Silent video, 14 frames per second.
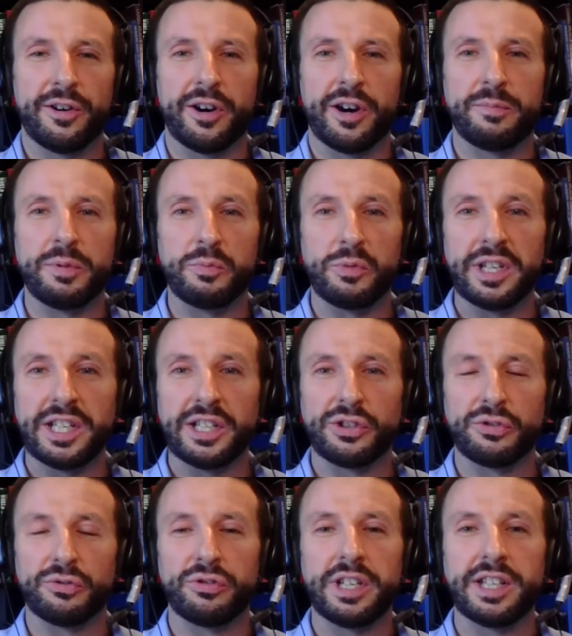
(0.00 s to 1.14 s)
I've been meaning
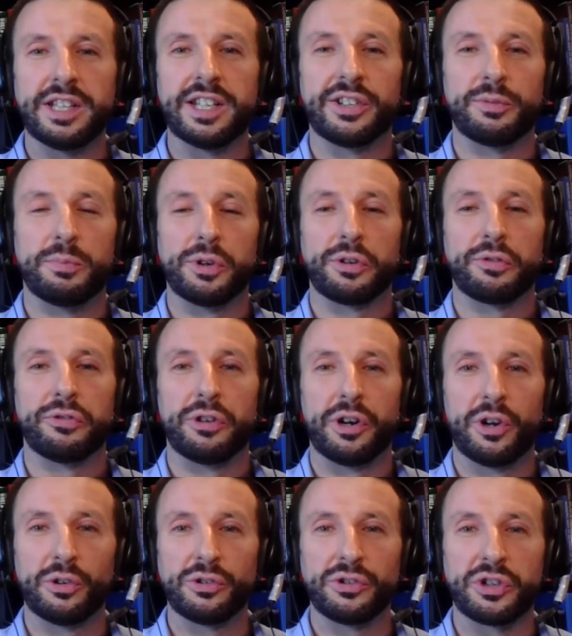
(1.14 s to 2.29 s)
to read this book for a
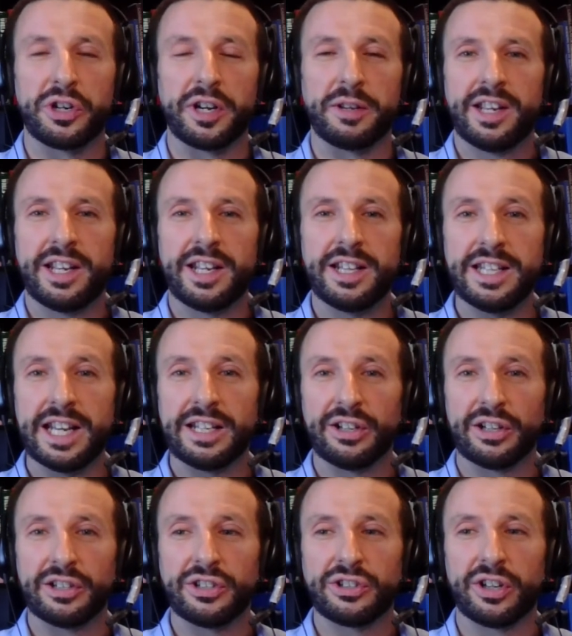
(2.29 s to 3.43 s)
long time. In the end,
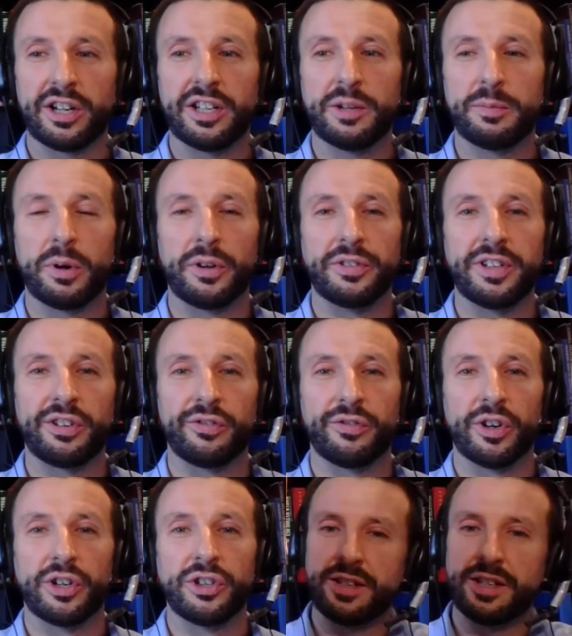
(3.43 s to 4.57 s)
I decided upon this
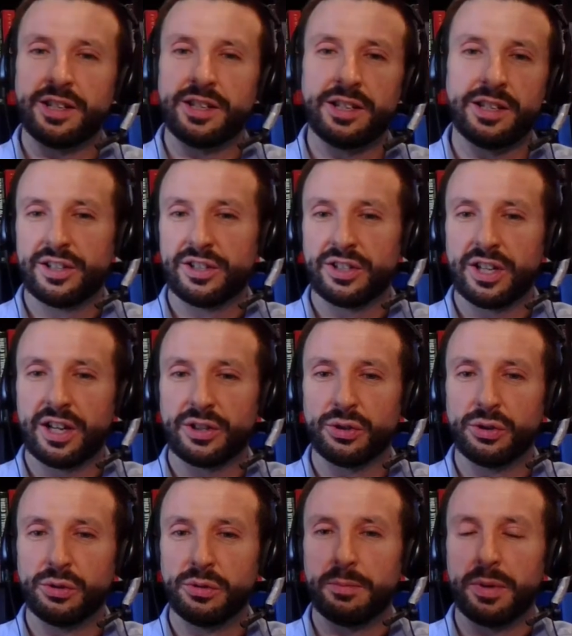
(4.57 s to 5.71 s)
version, the
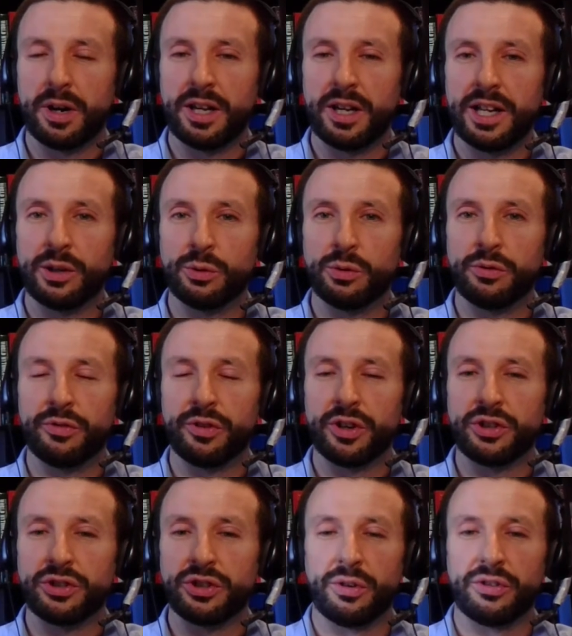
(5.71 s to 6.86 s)
Tuttle bilingual
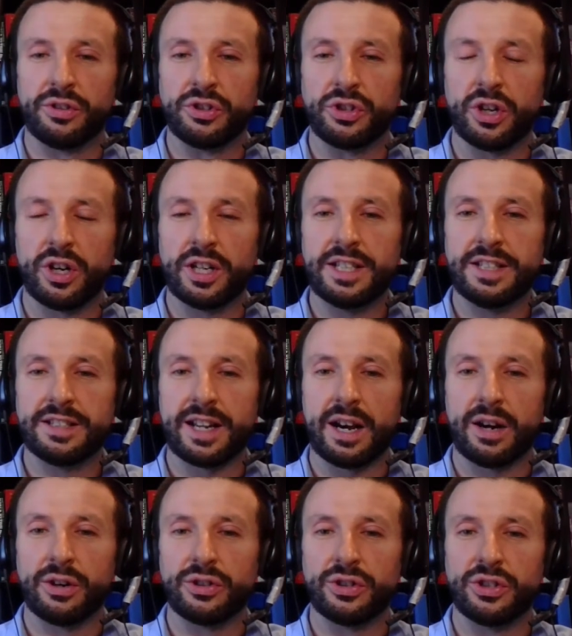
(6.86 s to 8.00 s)
version, the Chinese
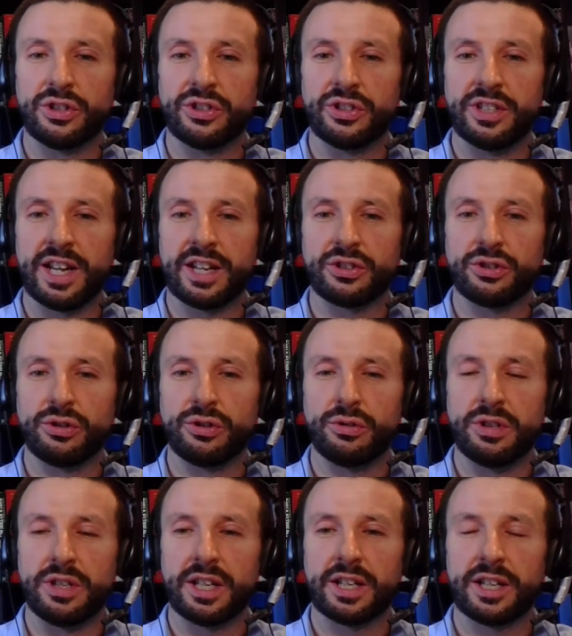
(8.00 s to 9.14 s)
characters next to
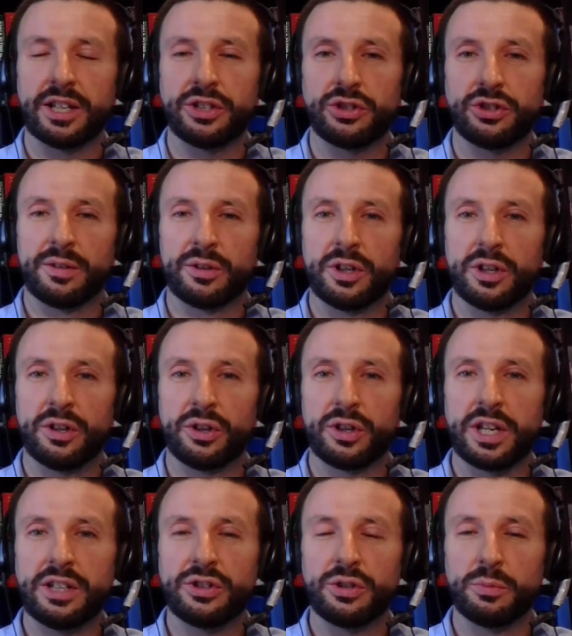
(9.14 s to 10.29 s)
the English. I'm going to
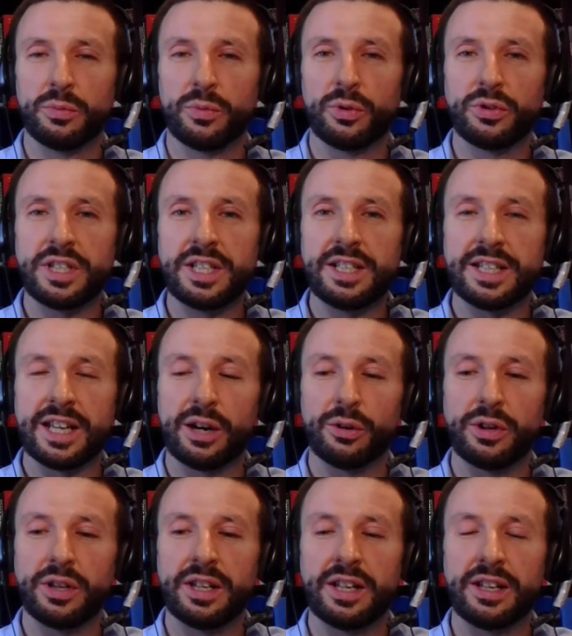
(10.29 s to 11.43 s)
look into more detail
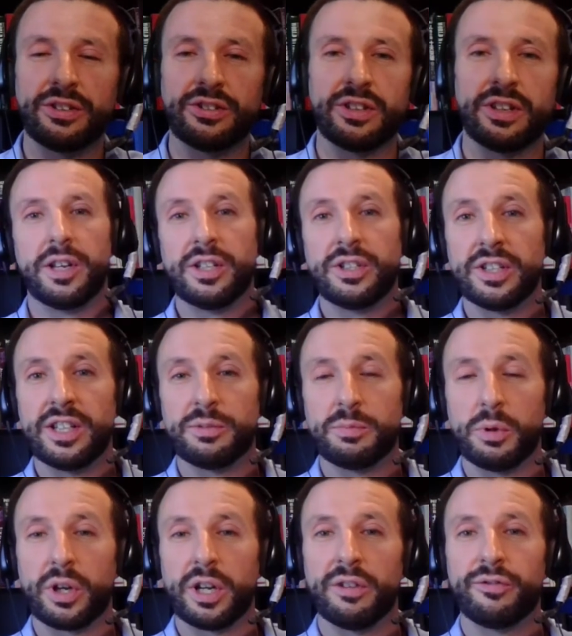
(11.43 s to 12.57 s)
into this
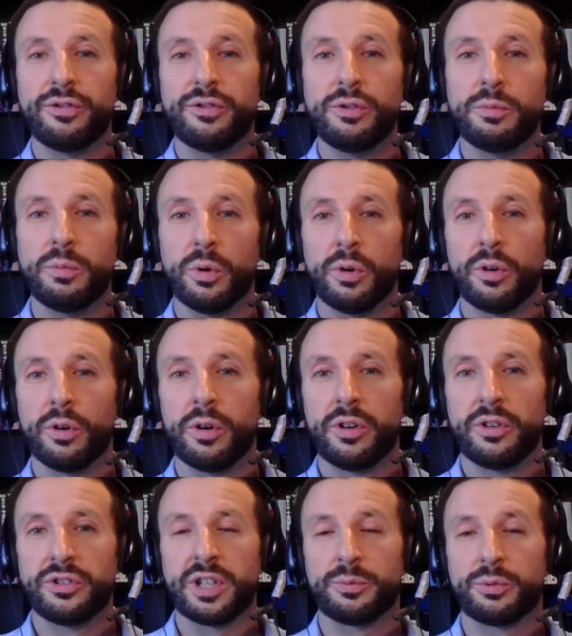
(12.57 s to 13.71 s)
book in a few more
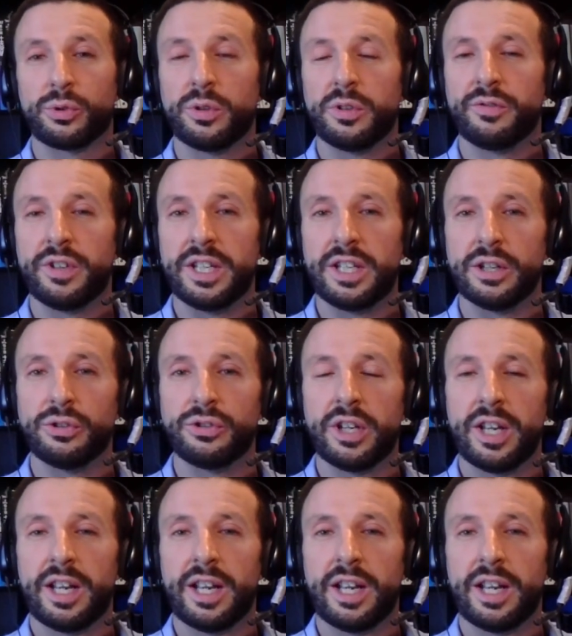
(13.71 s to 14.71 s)
subsequent videos.